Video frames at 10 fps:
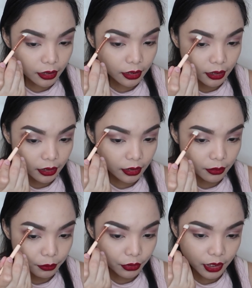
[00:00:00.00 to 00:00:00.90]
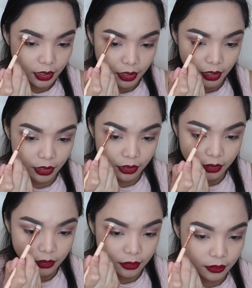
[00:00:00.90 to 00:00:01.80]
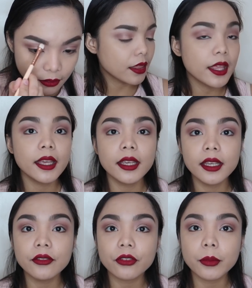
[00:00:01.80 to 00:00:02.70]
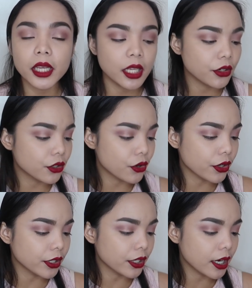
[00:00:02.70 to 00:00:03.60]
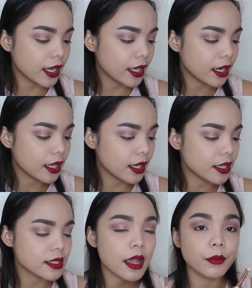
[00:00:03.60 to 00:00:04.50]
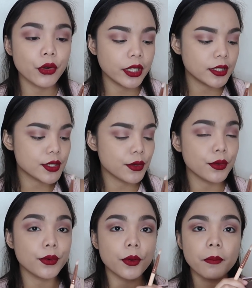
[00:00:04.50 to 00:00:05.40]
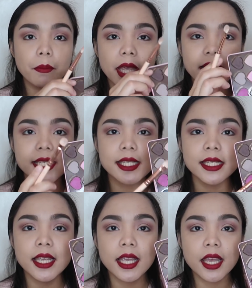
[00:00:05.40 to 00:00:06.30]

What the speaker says: and put it here. And then for my inner corner highlights, I'm going to mix